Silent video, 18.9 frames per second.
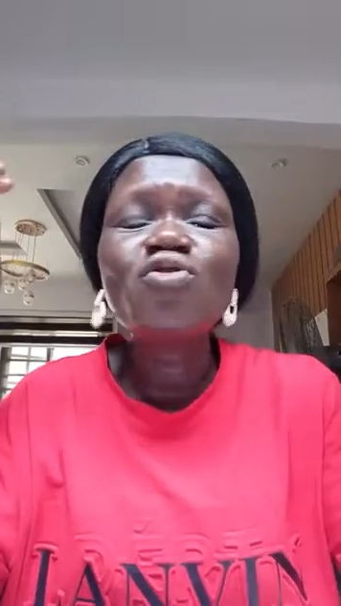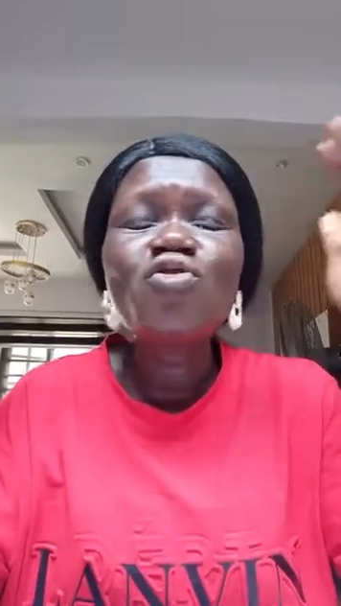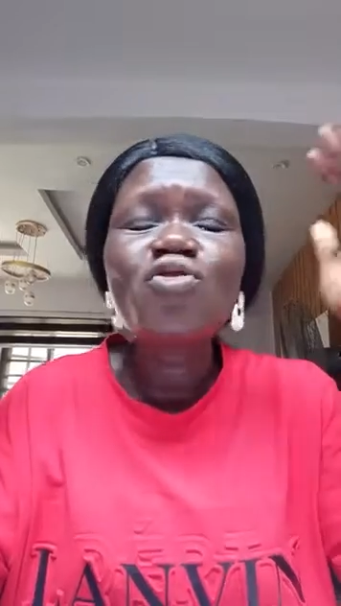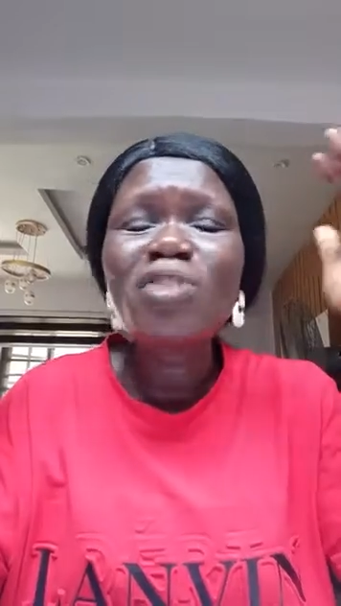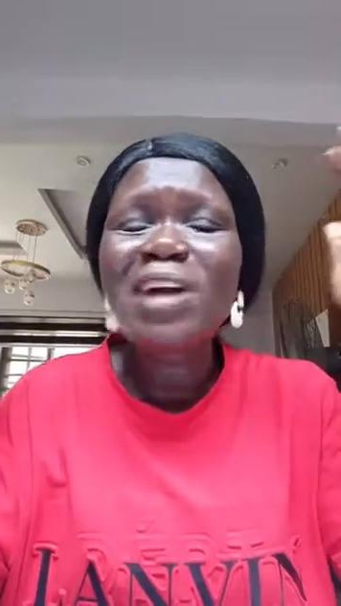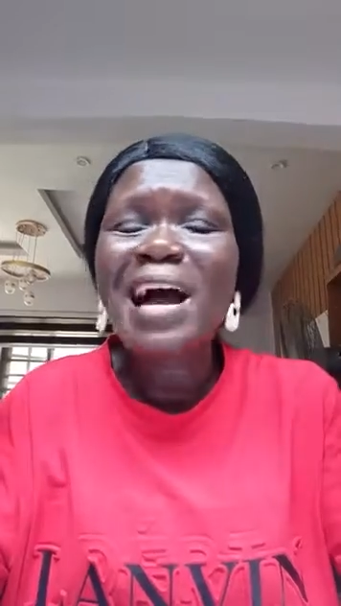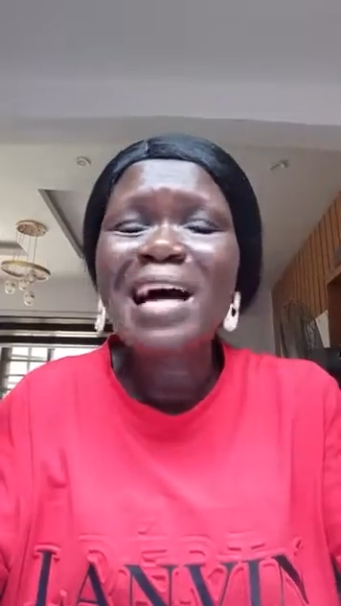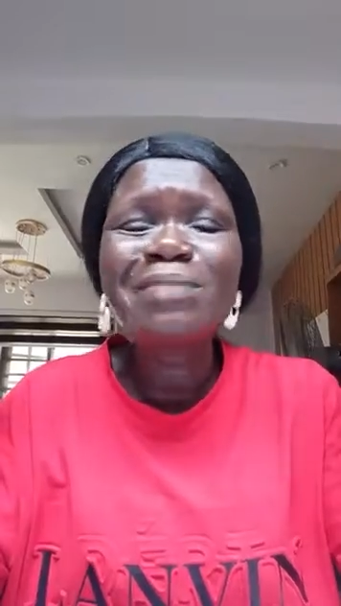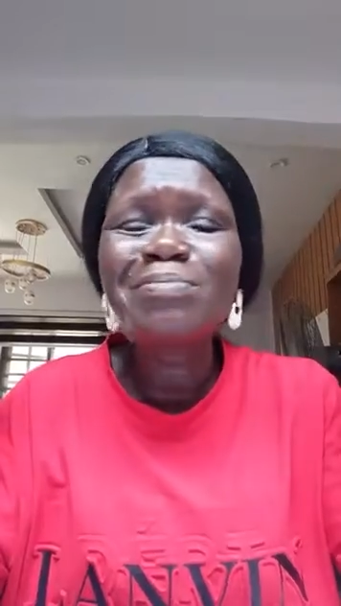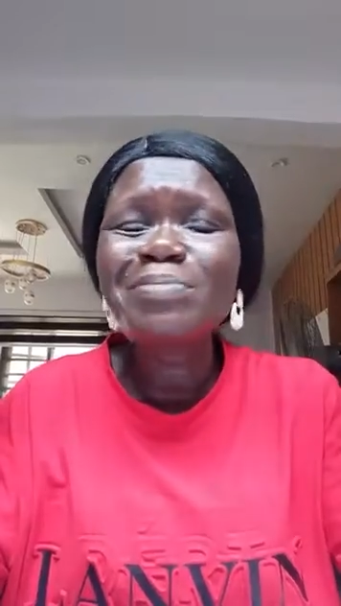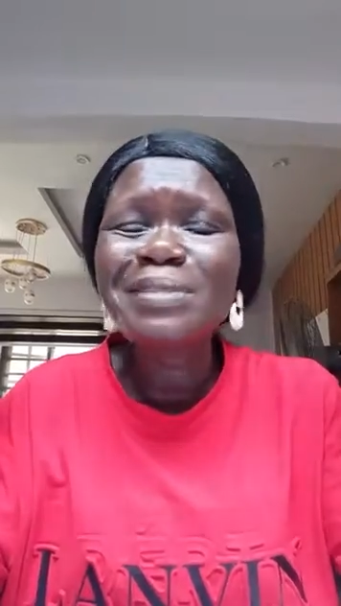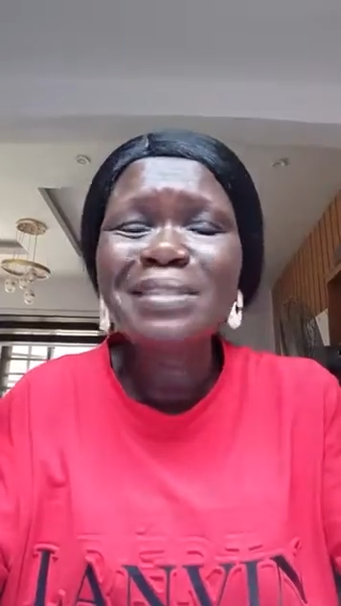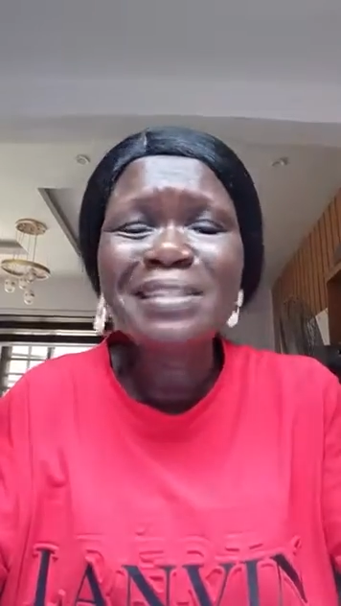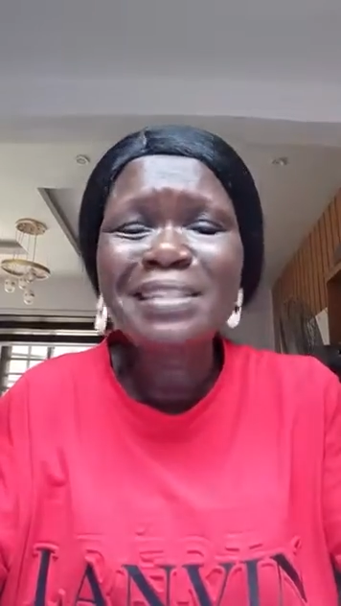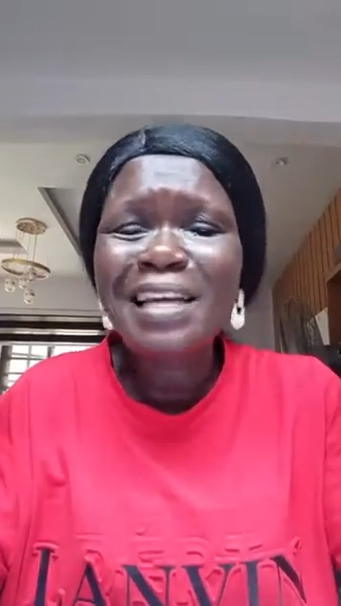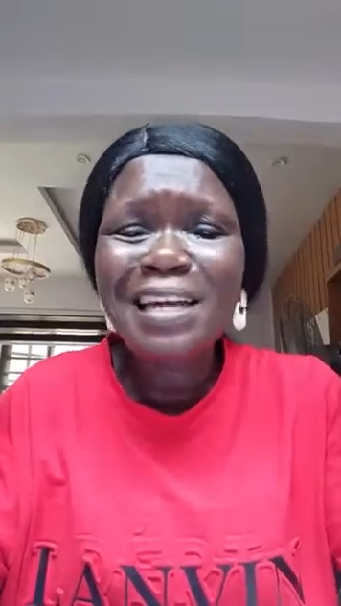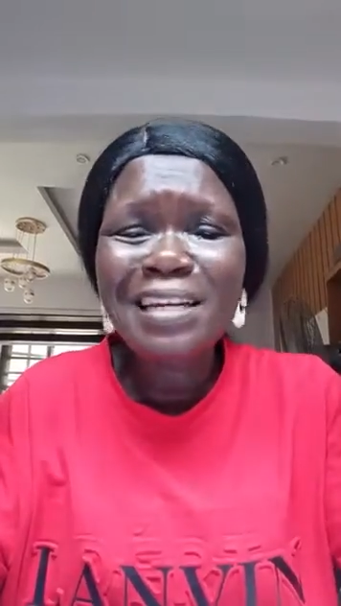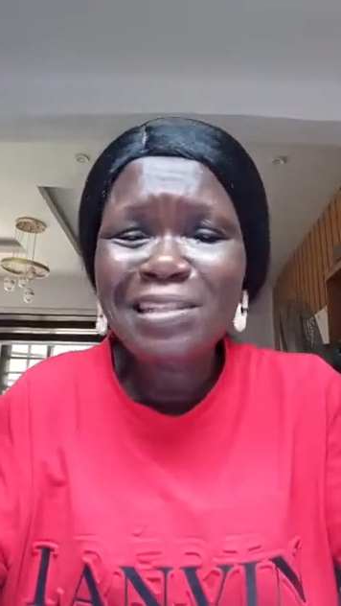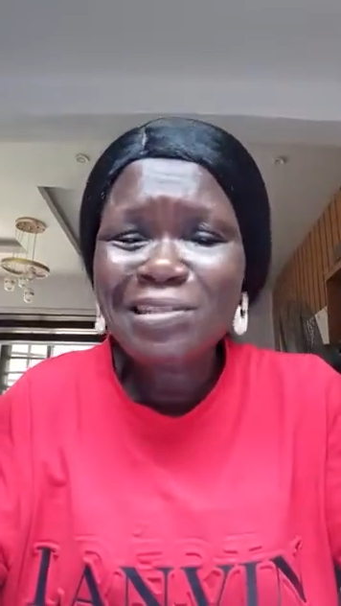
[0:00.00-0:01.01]
who can't
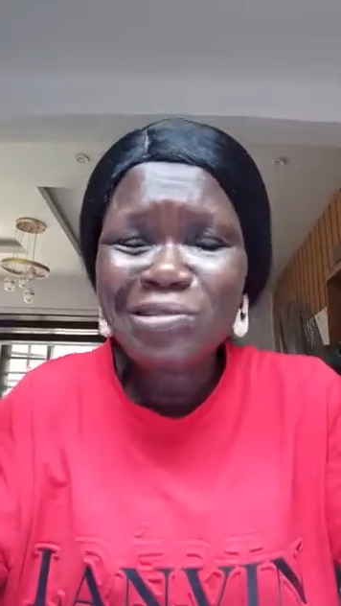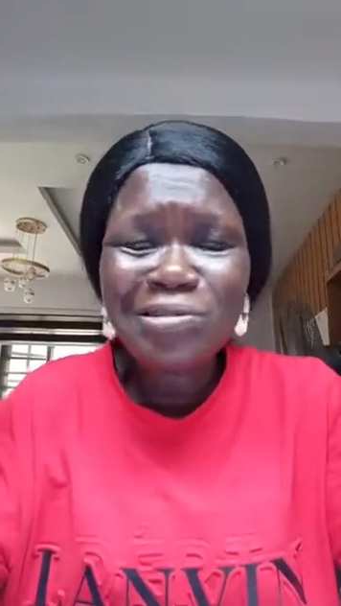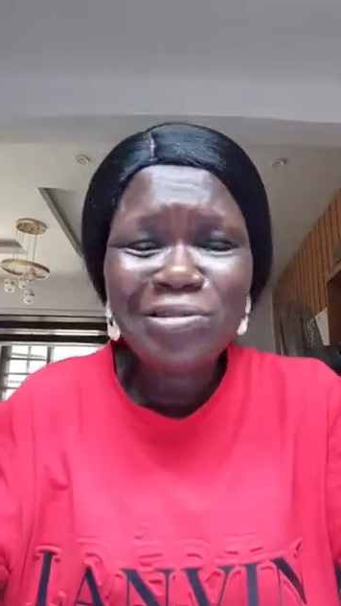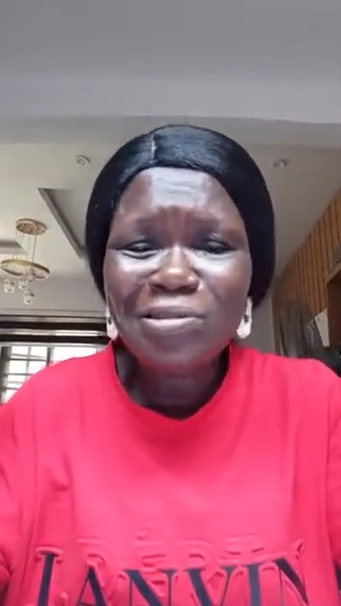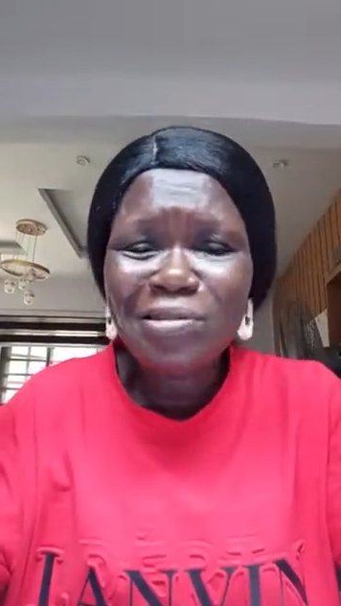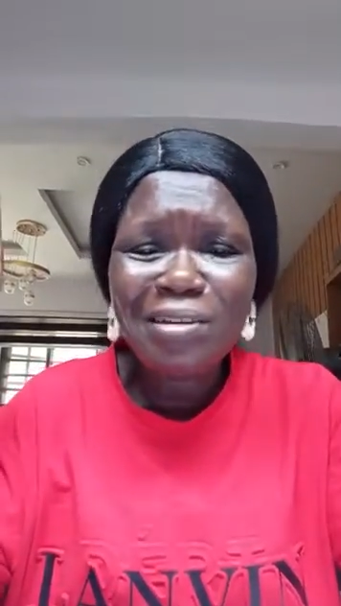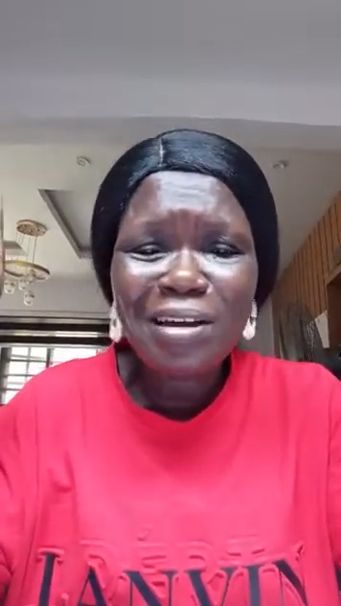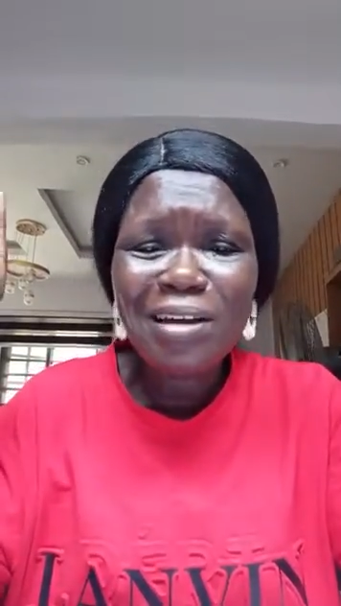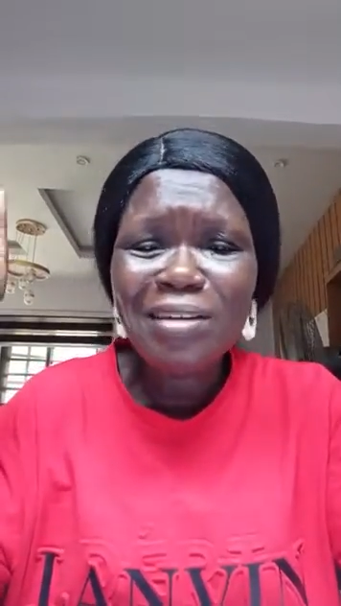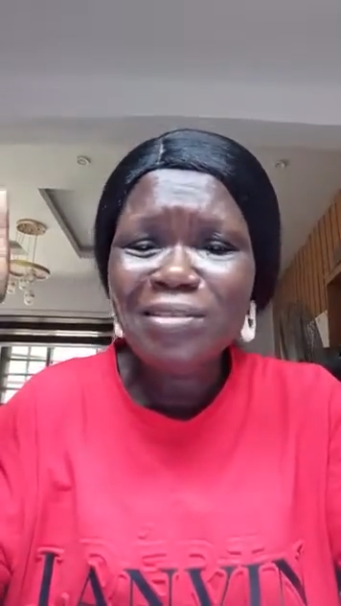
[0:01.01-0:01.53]
pretend you,